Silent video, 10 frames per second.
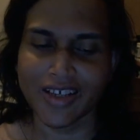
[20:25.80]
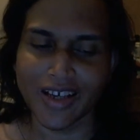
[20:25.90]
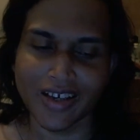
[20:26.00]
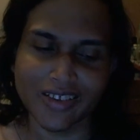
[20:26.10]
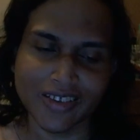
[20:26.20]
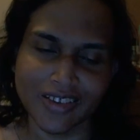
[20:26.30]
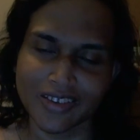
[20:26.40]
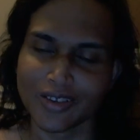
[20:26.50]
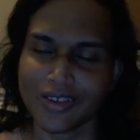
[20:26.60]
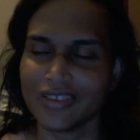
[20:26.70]
I
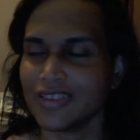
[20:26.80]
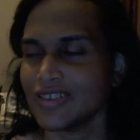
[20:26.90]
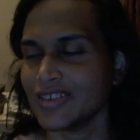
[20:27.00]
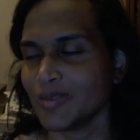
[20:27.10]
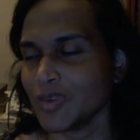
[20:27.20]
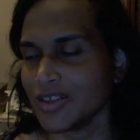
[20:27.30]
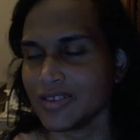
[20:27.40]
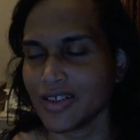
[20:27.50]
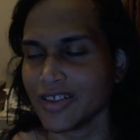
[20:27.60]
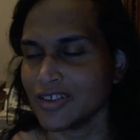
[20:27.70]
didn't this is something I
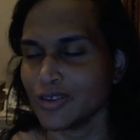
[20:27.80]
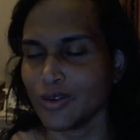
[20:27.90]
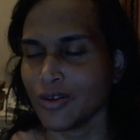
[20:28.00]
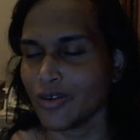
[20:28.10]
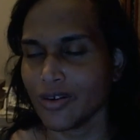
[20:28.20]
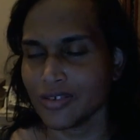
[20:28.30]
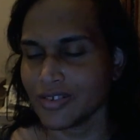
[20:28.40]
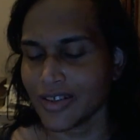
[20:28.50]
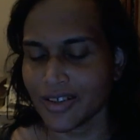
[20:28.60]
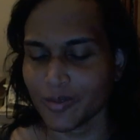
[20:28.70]
studied in law
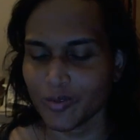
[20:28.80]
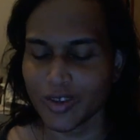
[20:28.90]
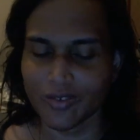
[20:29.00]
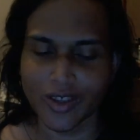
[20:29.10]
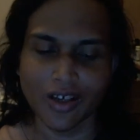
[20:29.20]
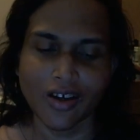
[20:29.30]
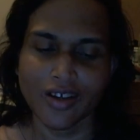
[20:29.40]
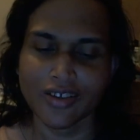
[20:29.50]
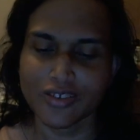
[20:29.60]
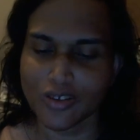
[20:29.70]
contract and what the
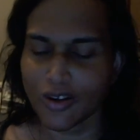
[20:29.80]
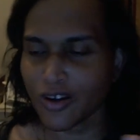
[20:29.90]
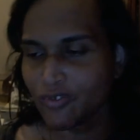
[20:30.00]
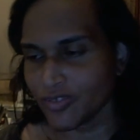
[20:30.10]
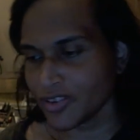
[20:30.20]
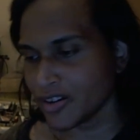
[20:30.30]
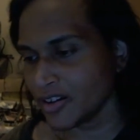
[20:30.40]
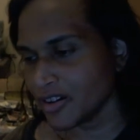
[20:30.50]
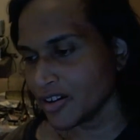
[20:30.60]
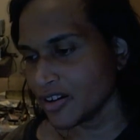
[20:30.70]
fuck there's offer
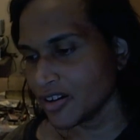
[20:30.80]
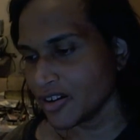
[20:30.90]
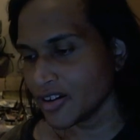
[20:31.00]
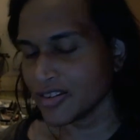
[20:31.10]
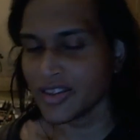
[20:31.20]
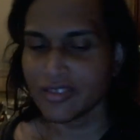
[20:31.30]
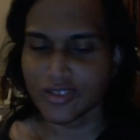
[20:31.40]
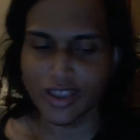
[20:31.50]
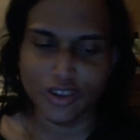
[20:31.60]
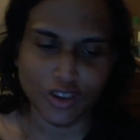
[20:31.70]
and there's
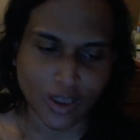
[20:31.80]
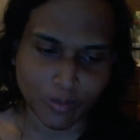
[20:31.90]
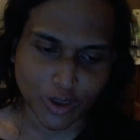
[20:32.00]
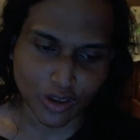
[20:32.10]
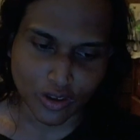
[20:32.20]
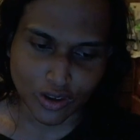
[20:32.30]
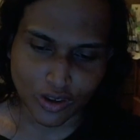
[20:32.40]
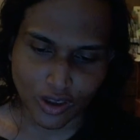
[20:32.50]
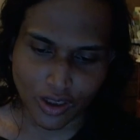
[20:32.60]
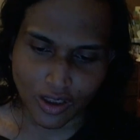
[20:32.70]
acceptance
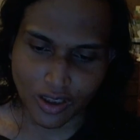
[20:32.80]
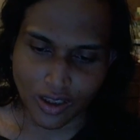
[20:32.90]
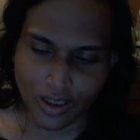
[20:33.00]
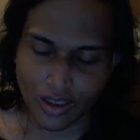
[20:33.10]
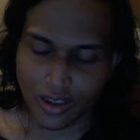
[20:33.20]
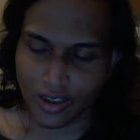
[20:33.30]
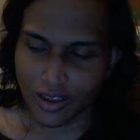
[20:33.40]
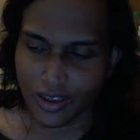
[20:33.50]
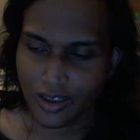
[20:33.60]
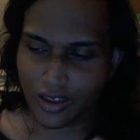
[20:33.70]

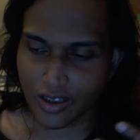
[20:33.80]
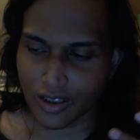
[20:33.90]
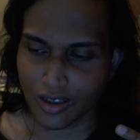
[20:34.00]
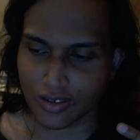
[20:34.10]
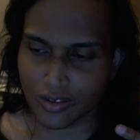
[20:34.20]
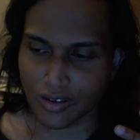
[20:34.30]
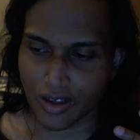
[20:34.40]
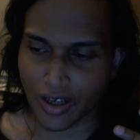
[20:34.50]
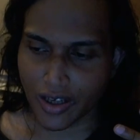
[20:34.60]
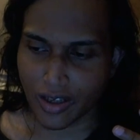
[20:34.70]
so
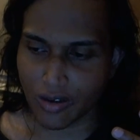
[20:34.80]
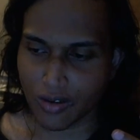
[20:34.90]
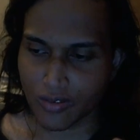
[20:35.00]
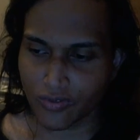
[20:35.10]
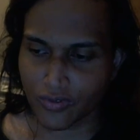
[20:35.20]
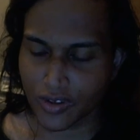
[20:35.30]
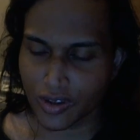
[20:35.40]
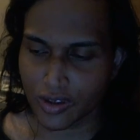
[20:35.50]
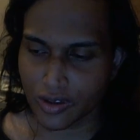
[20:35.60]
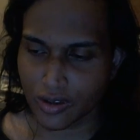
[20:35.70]
I
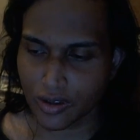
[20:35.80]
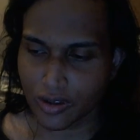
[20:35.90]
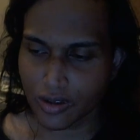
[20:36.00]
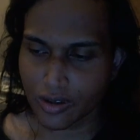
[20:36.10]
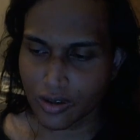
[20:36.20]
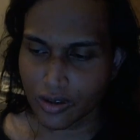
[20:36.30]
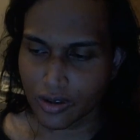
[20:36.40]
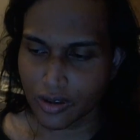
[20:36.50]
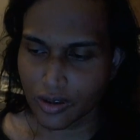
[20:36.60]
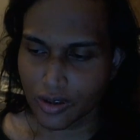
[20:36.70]
offered
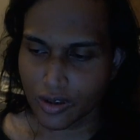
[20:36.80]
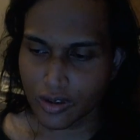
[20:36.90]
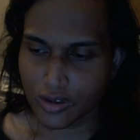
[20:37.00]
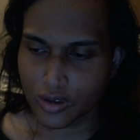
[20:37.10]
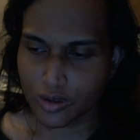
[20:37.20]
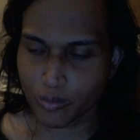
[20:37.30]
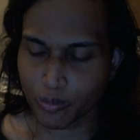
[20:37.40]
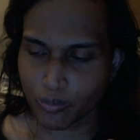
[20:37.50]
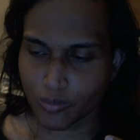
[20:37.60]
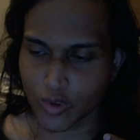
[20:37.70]
to
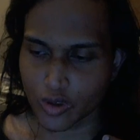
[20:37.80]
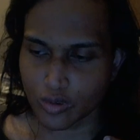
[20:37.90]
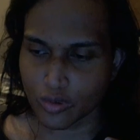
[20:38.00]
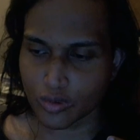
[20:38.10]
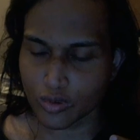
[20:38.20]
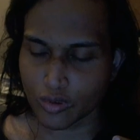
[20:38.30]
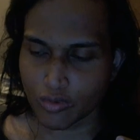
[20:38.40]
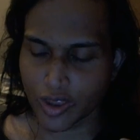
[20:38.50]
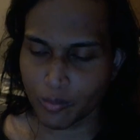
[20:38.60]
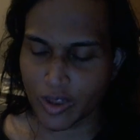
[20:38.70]
to
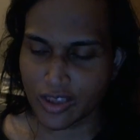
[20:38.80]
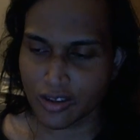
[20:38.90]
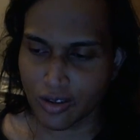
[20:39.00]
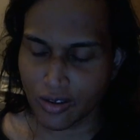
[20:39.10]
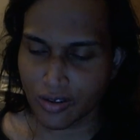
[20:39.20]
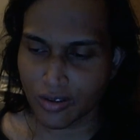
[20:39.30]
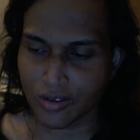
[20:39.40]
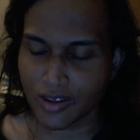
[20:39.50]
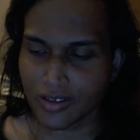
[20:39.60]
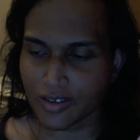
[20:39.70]
repay the
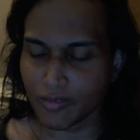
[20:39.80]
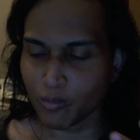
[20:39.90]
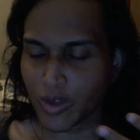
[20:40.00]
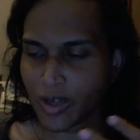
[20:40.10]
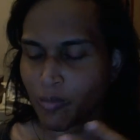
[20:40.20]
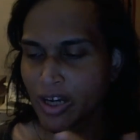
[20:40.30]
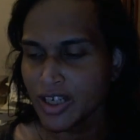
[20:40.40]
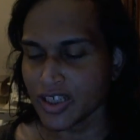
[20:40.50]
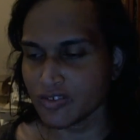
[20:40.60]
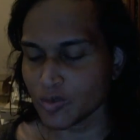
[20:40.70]
loan. The, the
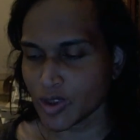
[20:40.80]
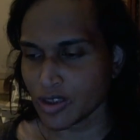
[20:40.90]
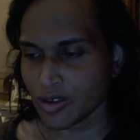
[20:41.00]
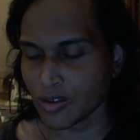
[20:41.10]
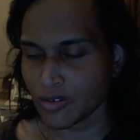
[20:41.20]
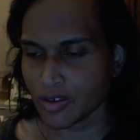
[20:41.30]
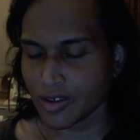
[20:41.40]
bank gives me the loan.